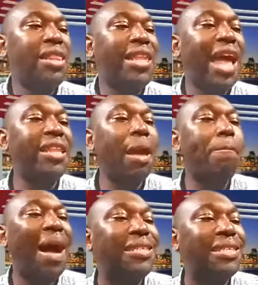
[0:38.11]
Then the
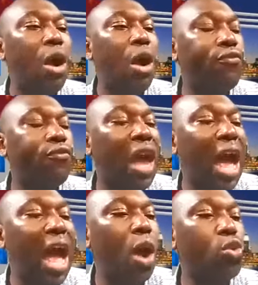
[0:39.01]
master of the
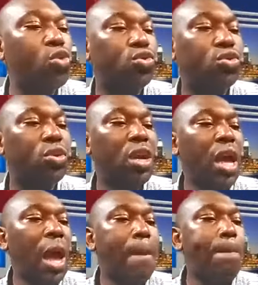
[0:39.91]
house,
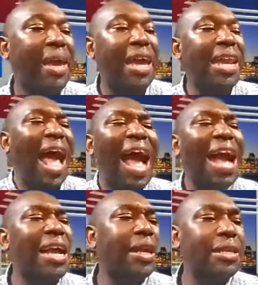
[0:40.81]
being
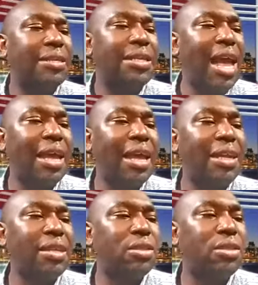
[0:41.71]
angry, said
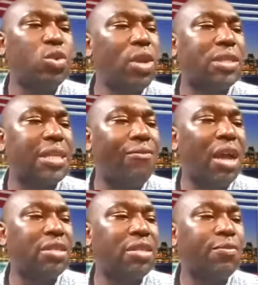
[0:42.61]
to his
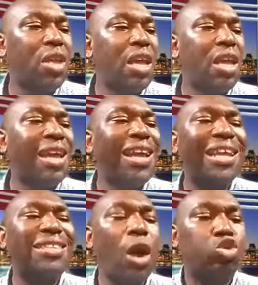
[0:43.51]
servant,
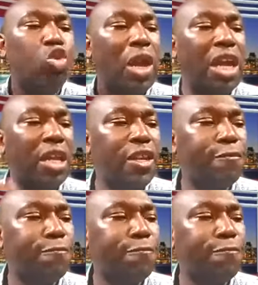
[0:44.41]
get out quickly